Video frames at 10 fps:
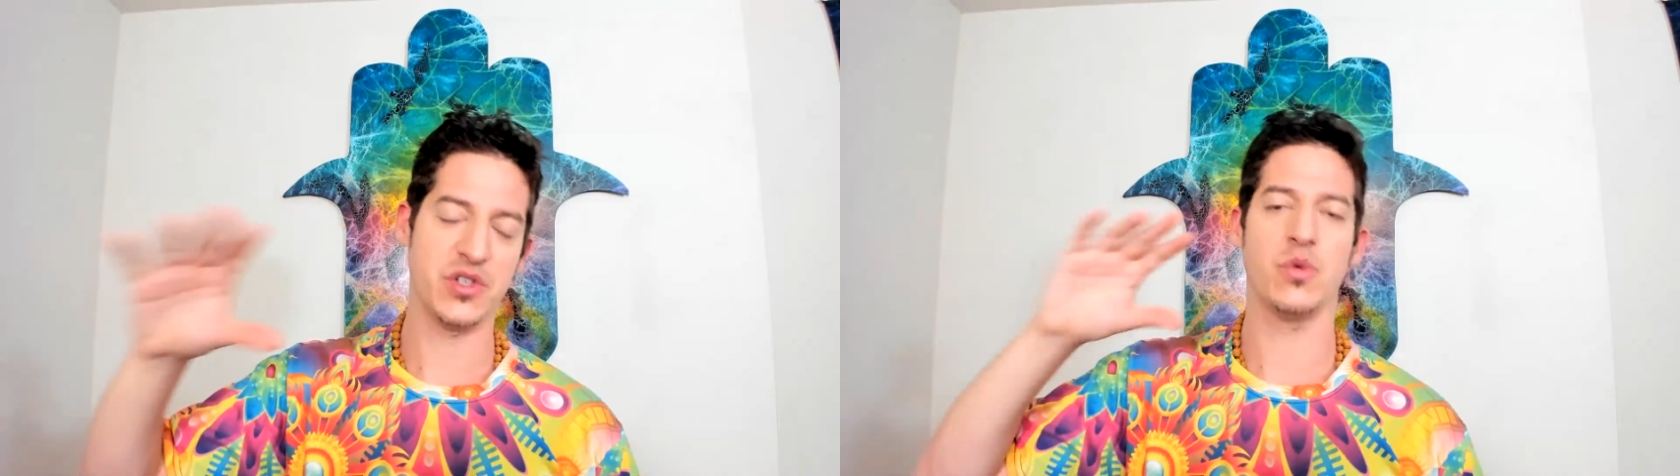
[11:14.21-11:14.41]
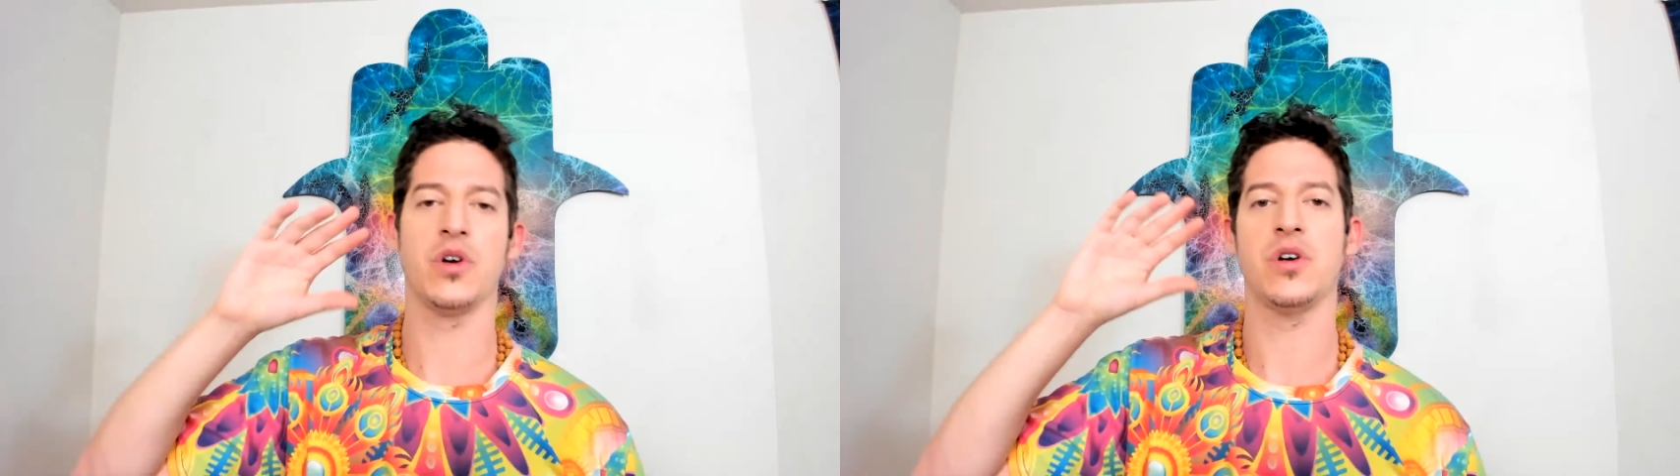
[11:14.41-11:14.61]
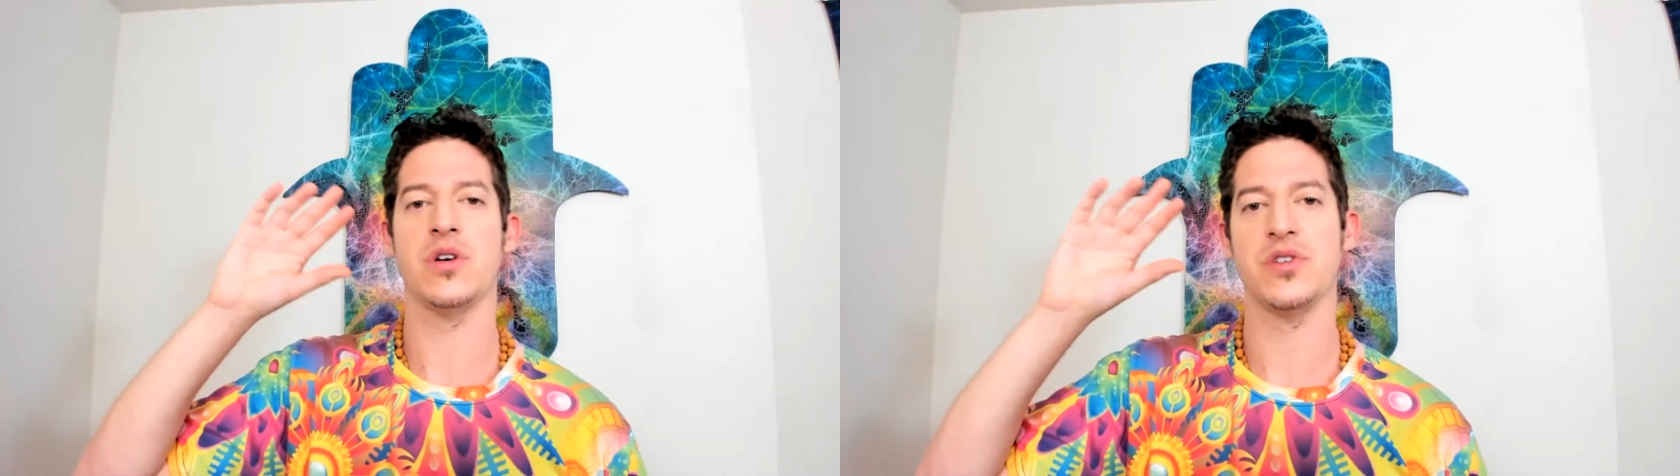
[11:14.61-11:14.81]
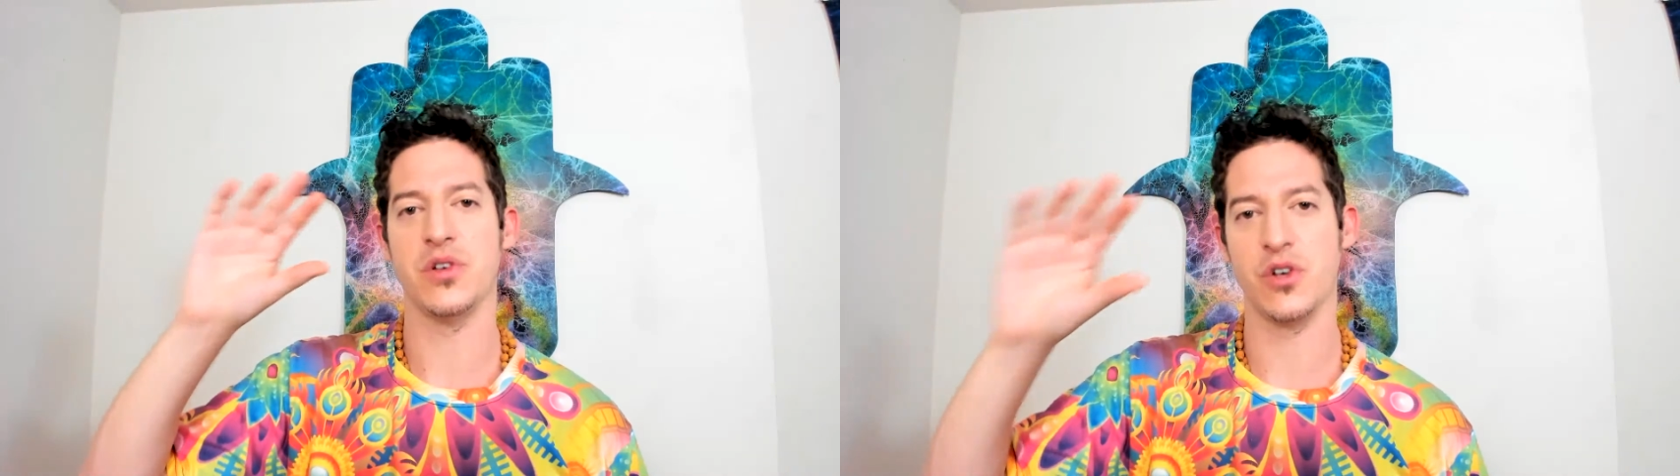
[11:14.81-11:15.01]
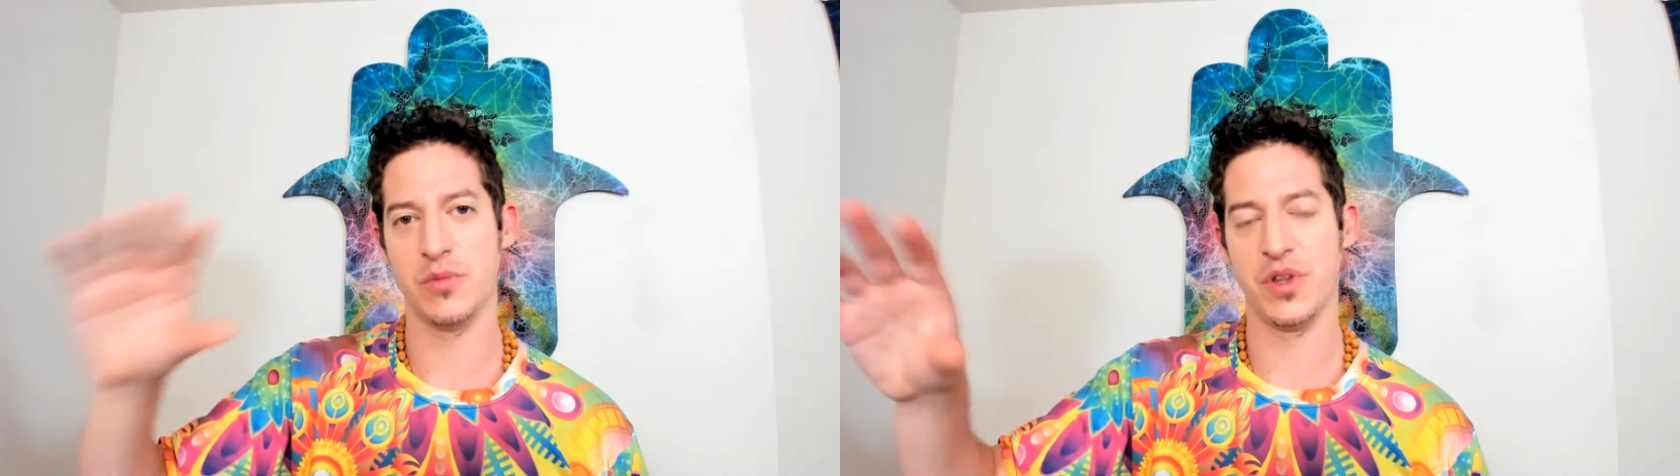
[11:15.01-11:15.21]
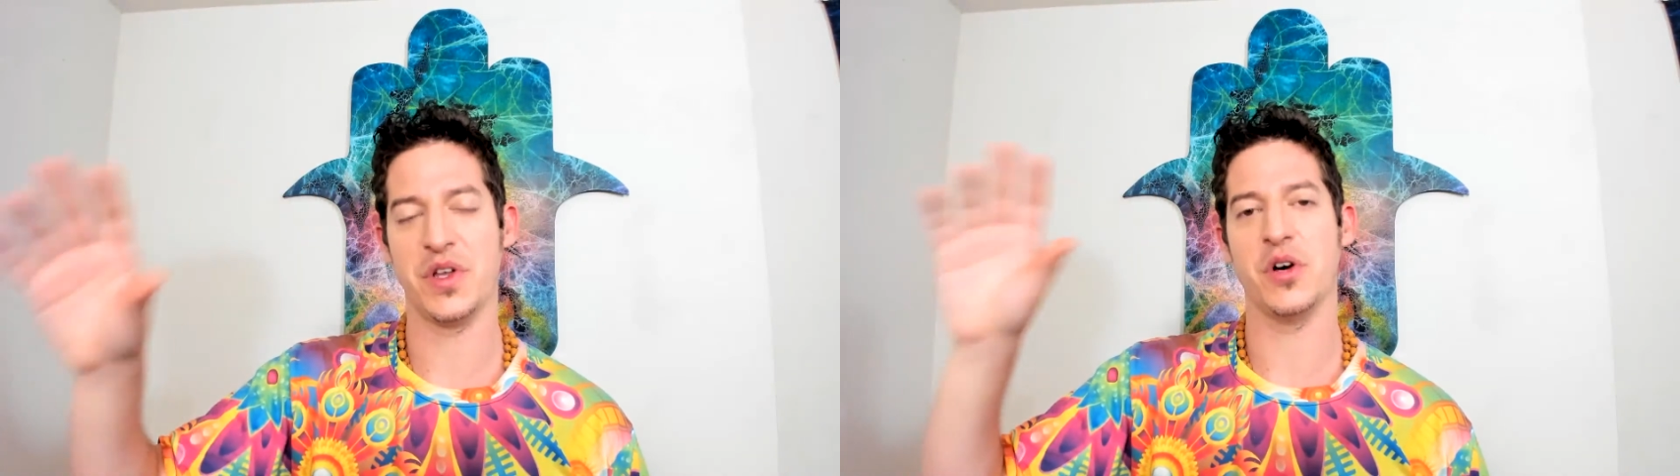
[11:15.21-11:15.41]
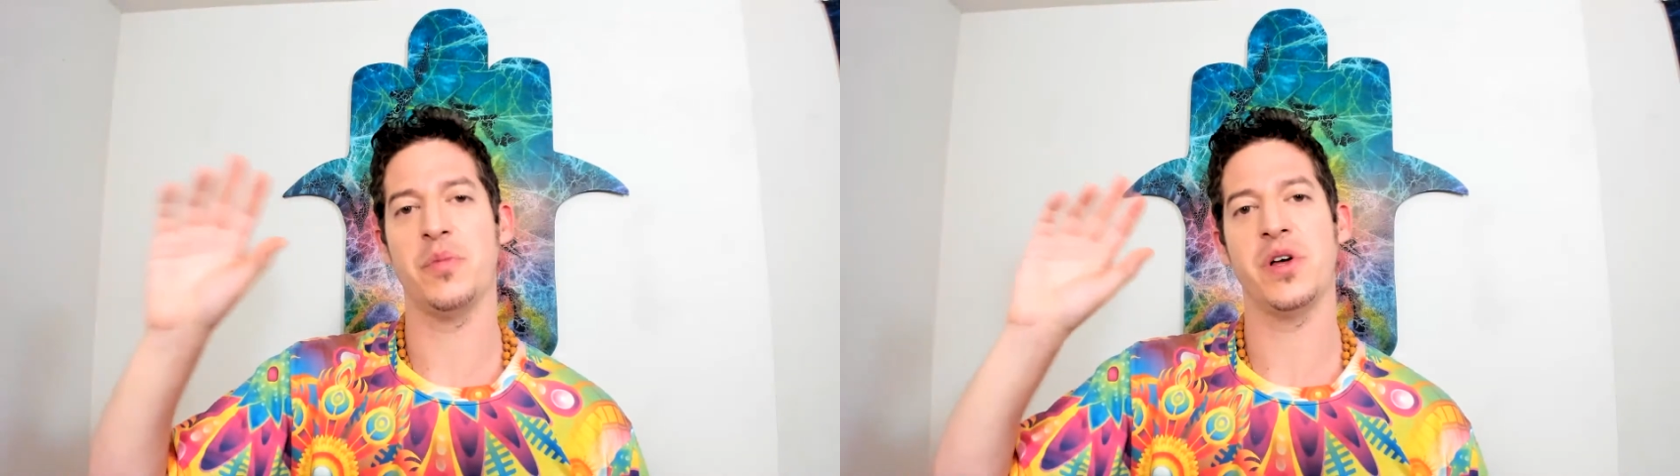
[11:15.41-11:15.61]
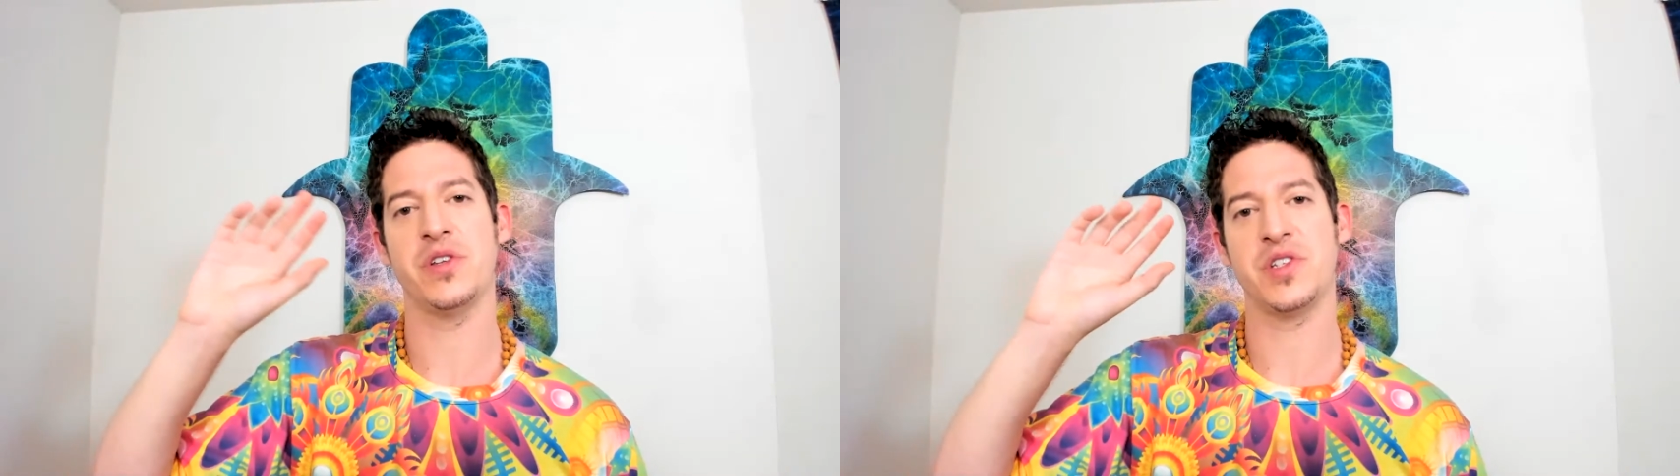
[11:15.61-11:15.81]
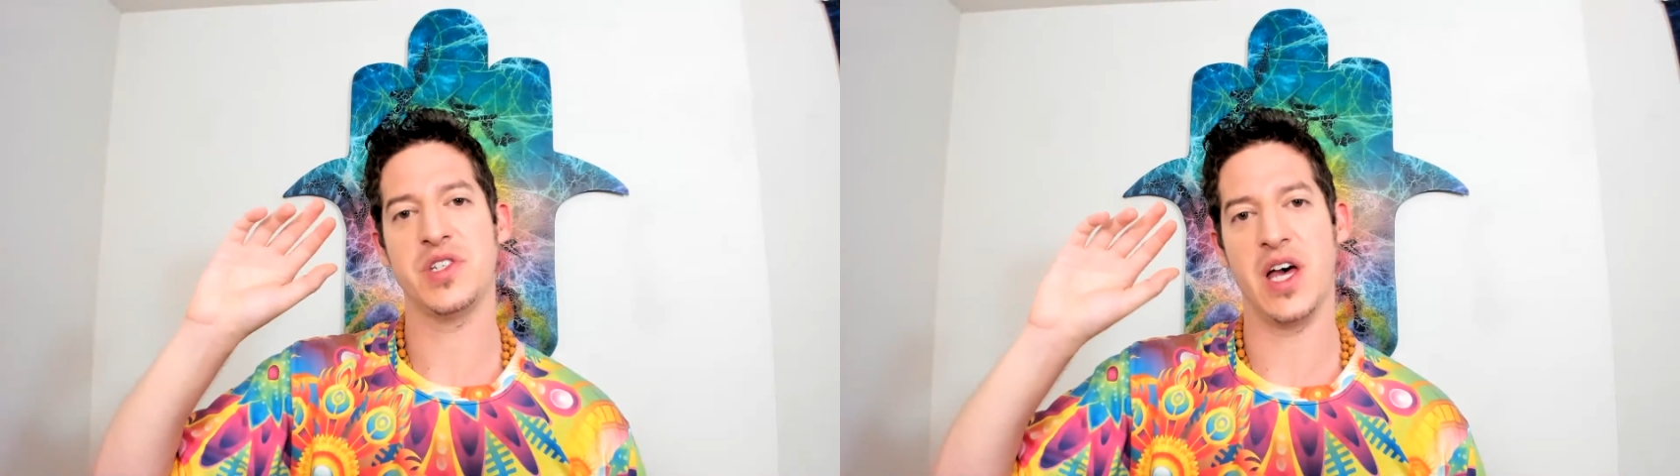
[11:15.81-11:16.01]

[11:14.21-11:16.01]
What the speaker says: workers and herbal therapists